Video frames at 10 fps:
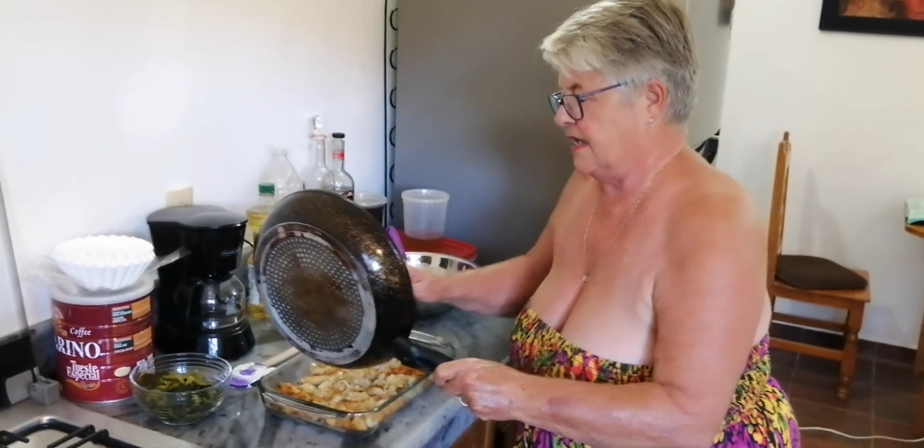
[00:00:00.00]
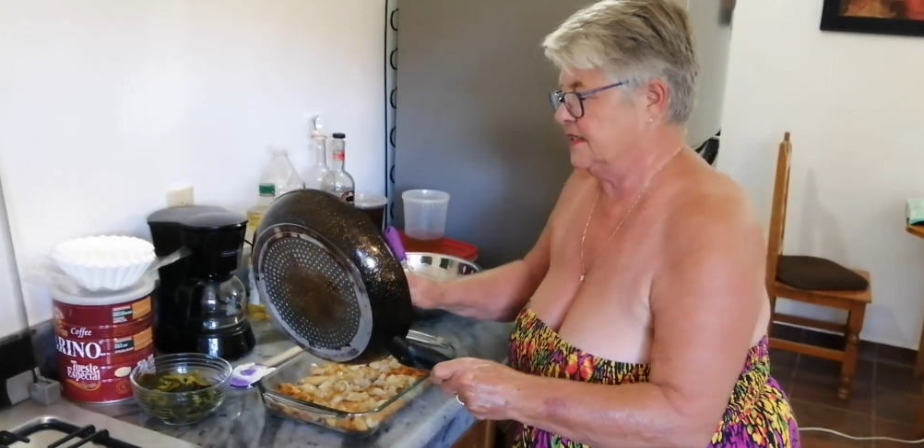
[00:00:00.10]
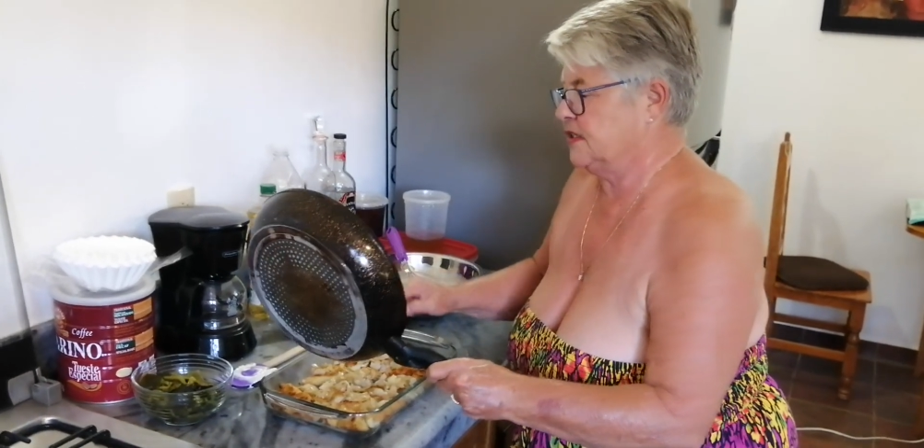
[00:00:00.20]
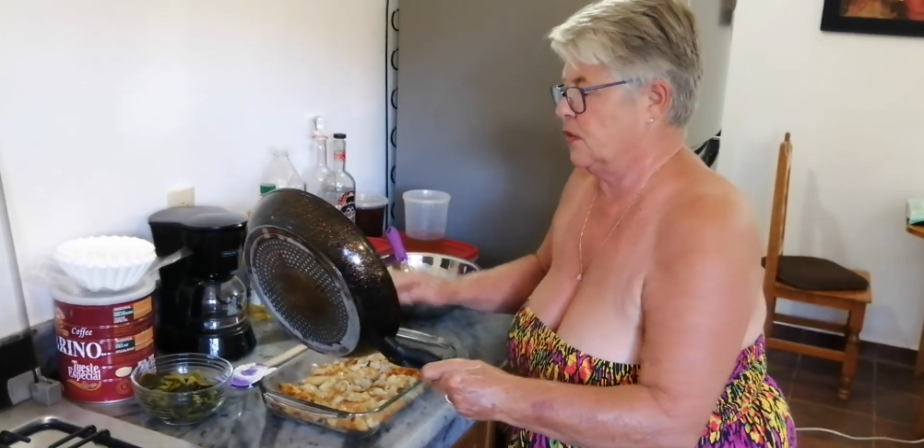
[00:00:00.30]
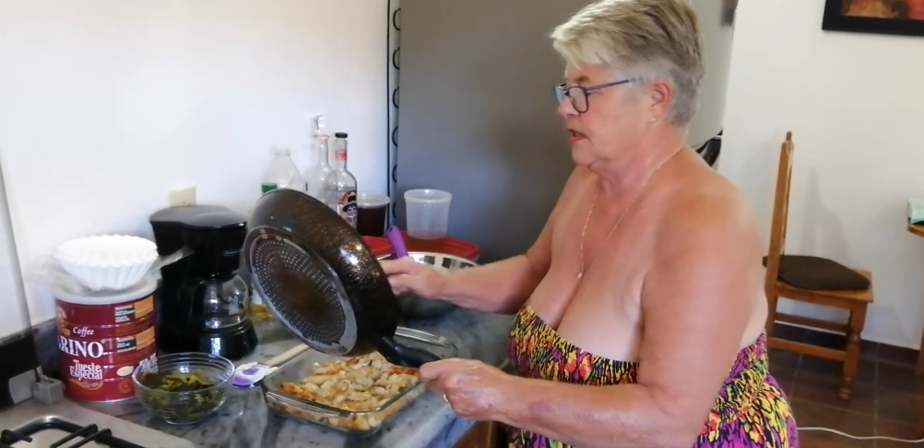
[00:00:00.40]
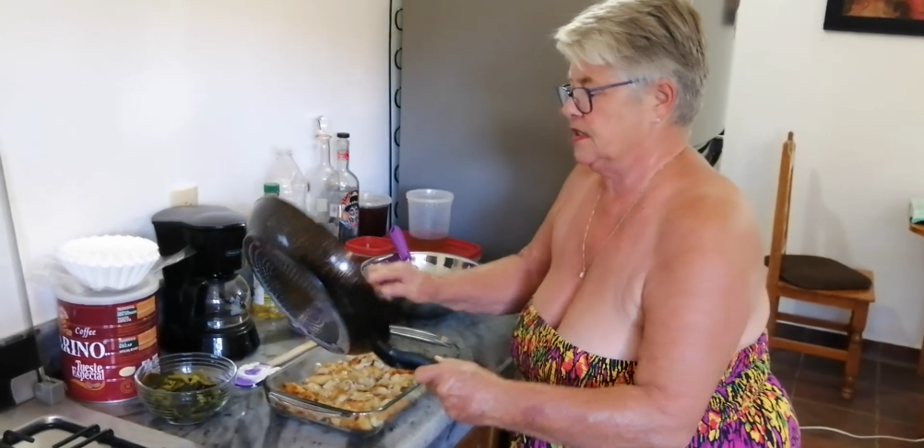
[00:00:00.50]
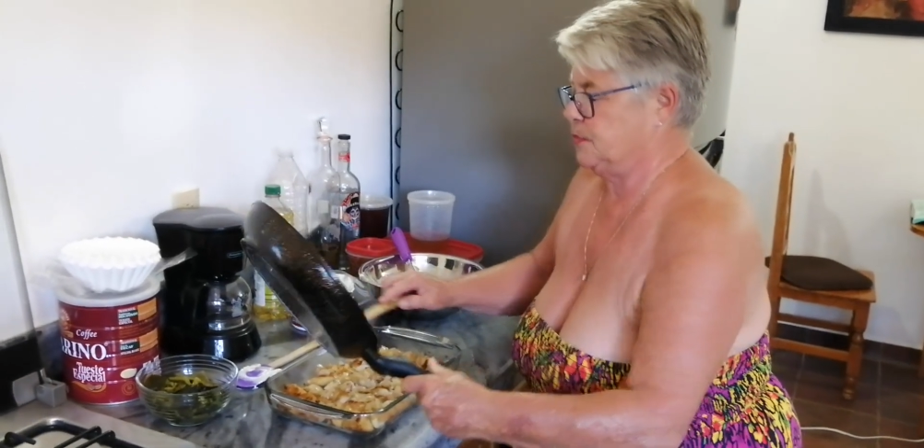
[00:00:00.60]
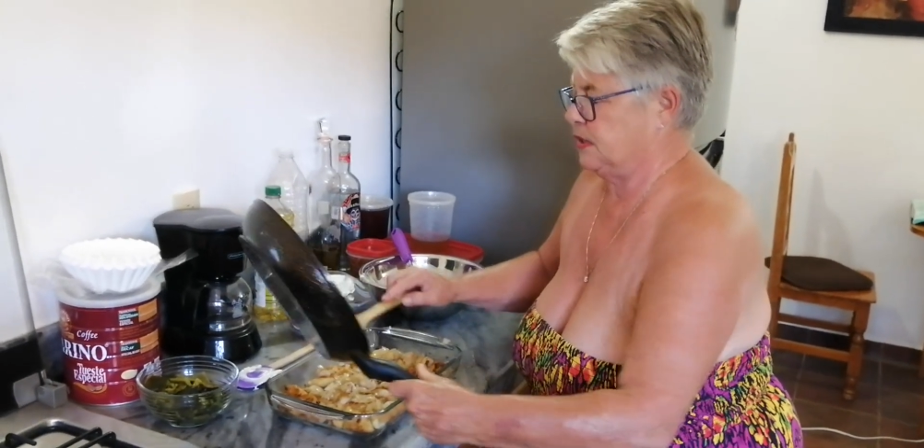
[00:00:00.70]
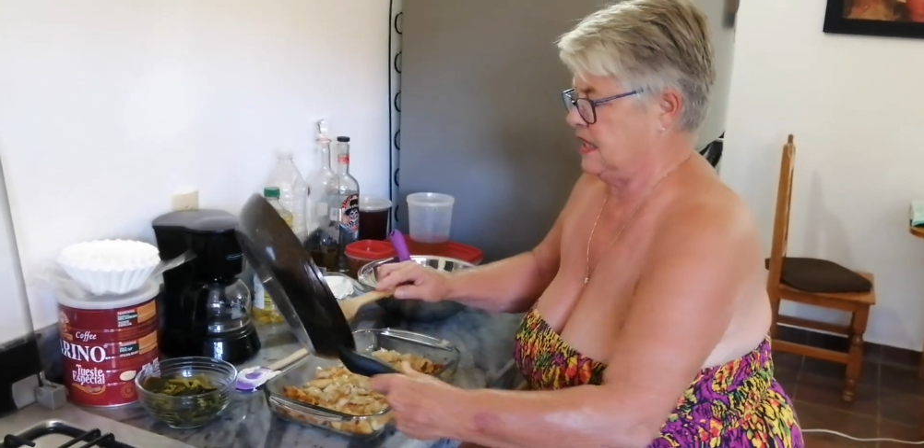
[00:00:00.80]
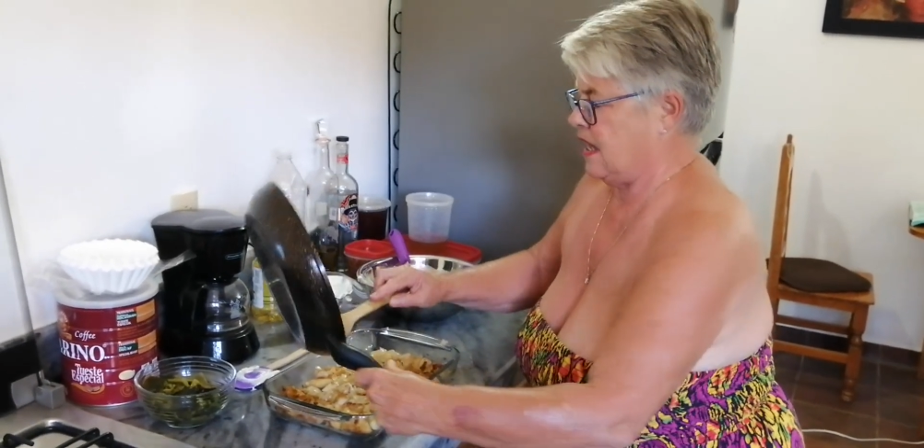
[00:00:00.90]
so we just
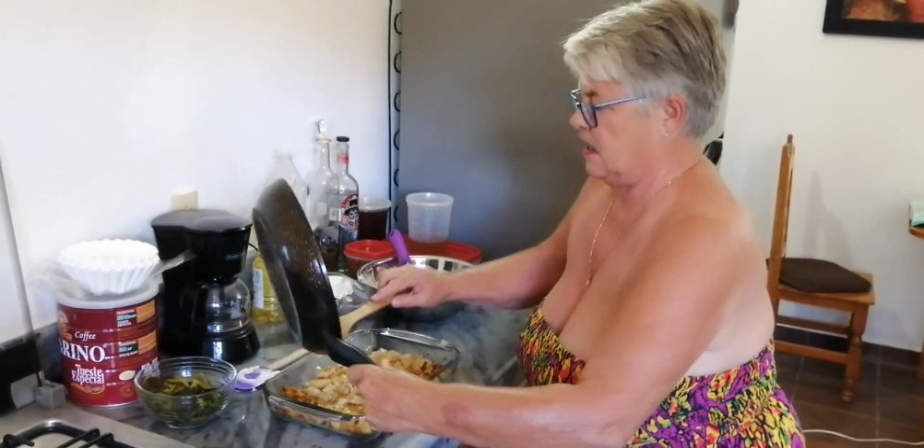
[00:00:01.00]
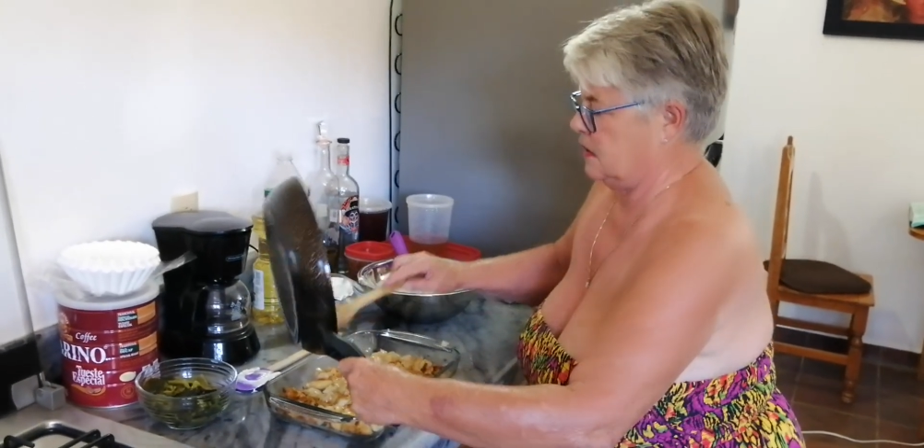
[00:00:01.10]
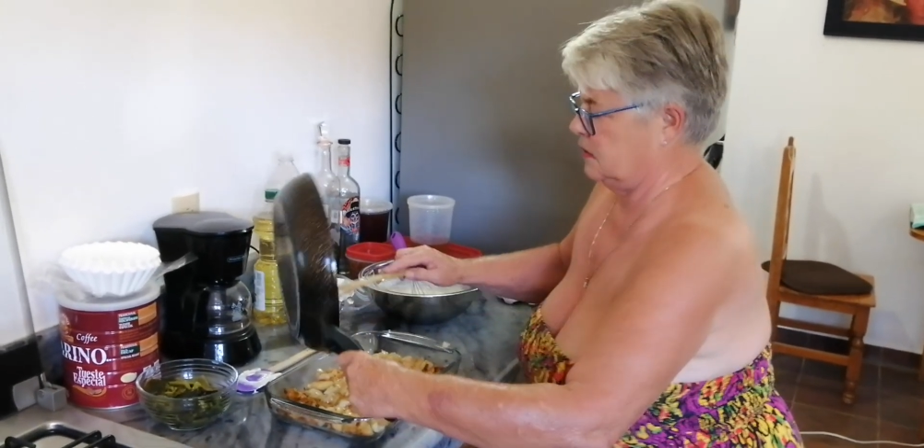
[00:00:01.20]
put that,